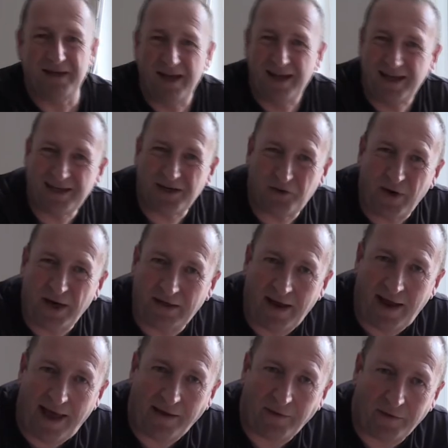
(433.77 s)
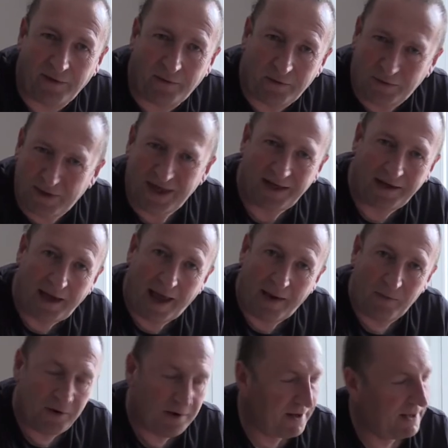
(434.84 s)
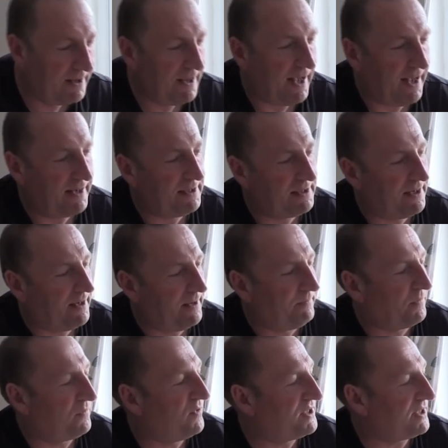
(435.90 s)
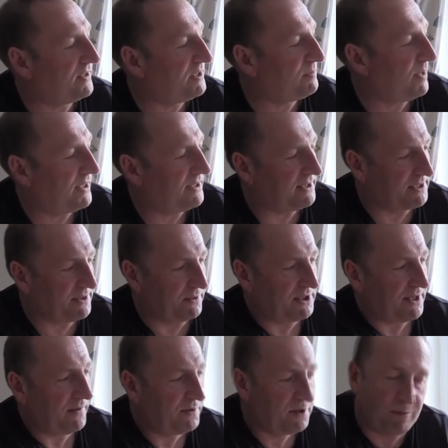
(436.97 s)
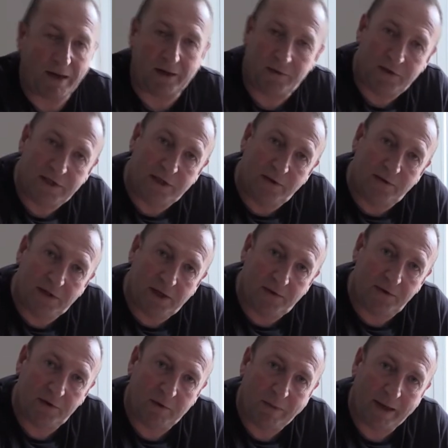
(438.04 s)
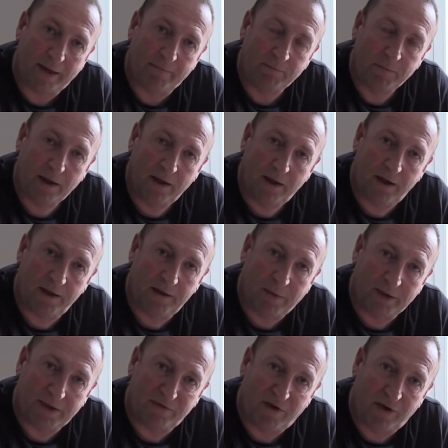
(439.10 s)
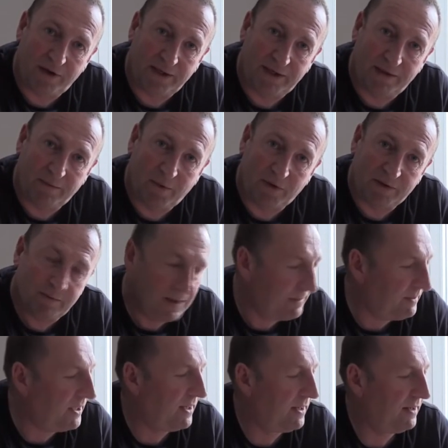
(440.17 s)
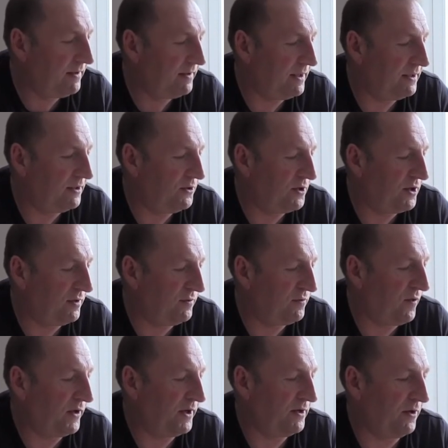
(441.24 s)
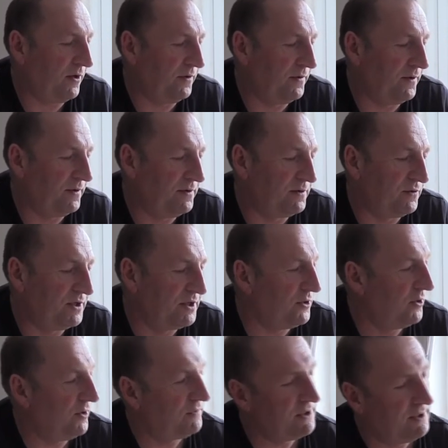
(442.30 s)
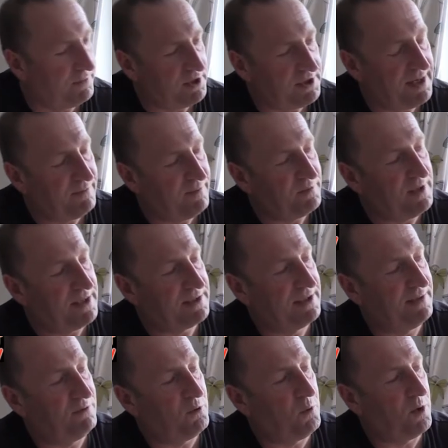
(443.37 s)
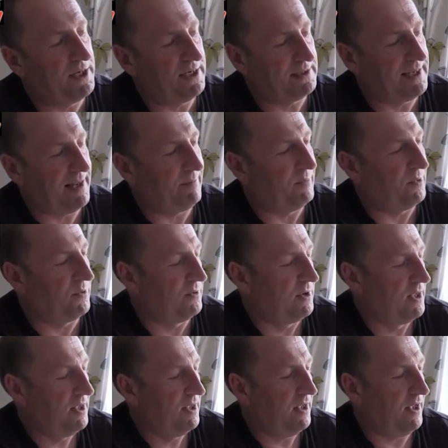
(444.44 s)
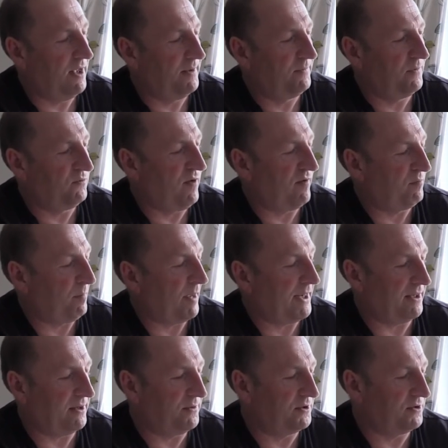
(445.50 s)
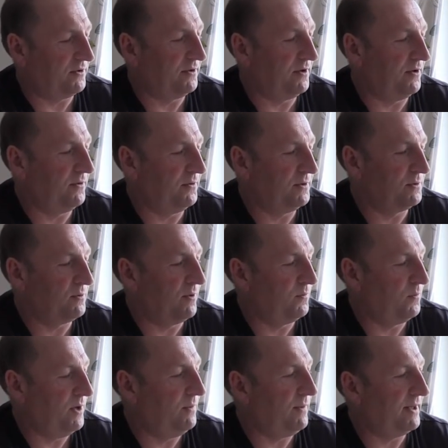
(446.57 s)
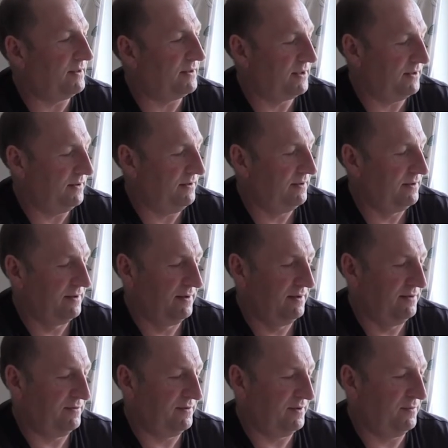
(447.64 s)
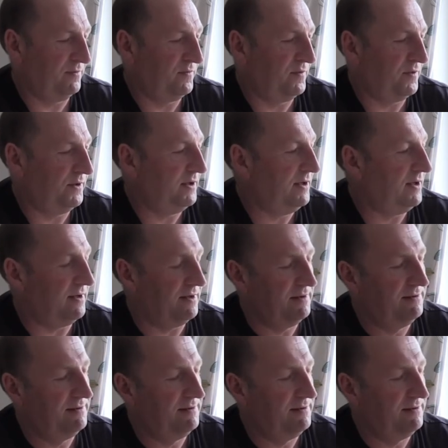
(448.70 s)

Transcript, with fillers: It's a great day out. Take your camera and um, visit these places. So it tells you about the reserves, tells you about uh, the butterflies and the moths maybe that you can find on those reserves. And I'm just having let's give you one example. Um, Rough Bank, which I know was one we went to. I can find it.